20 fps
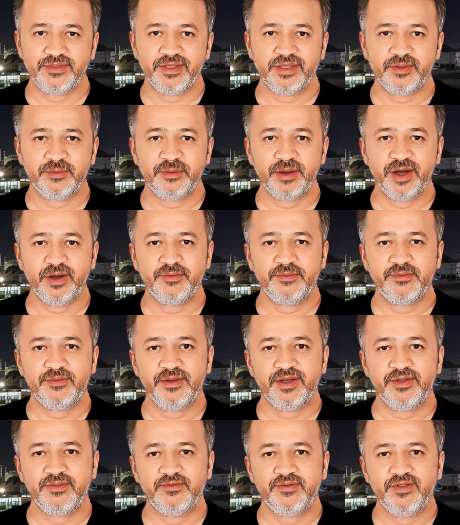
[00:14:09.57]
The pump
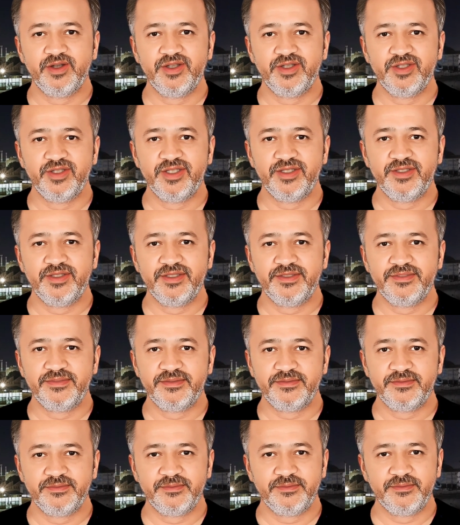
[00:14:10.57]
malfunctioned.
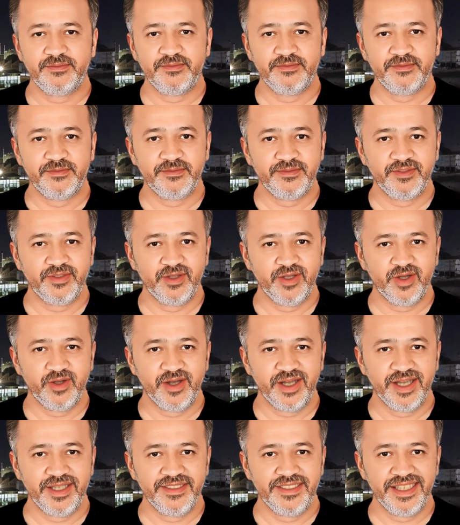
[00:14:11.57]

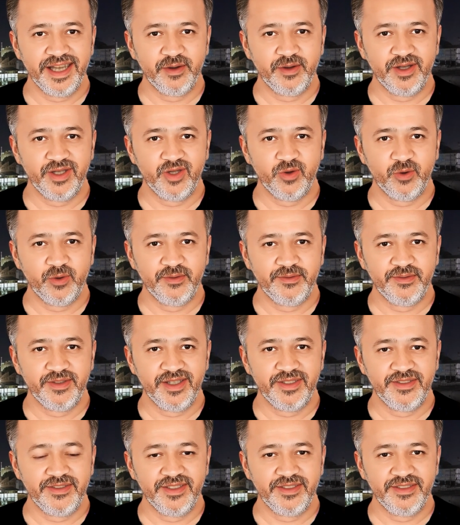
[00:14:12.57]
During its outage, we
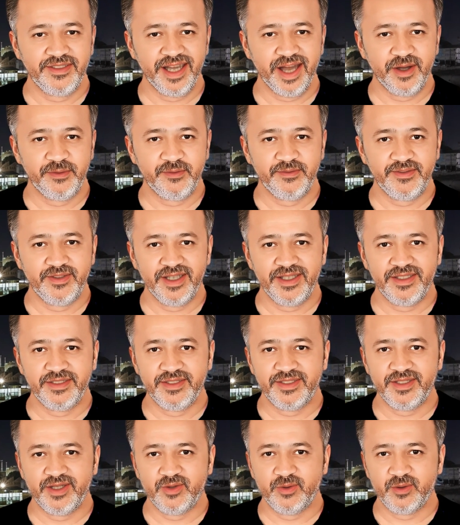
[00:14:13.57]
failed to stop
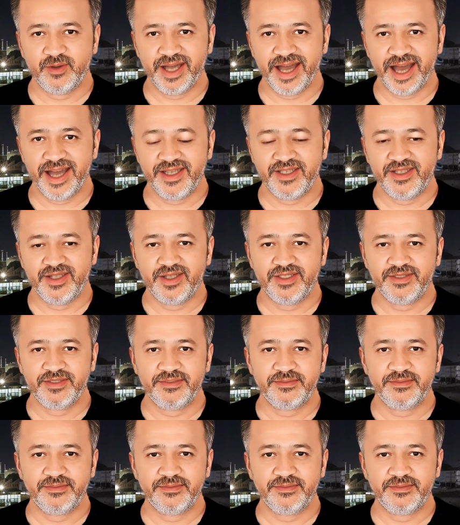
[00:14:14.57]
feed to the reactor.